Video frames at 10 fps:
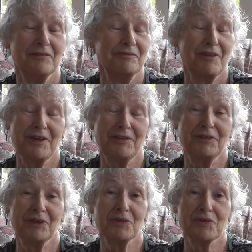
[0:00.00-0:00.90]
Very
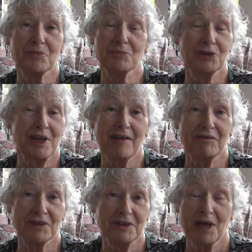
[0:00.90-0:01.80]
few of them would have
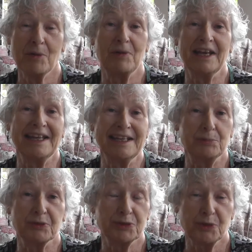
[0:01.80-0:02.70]
a
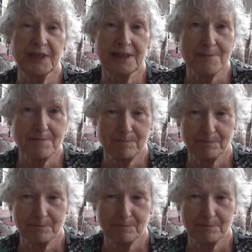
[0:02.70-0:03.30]
blade between them.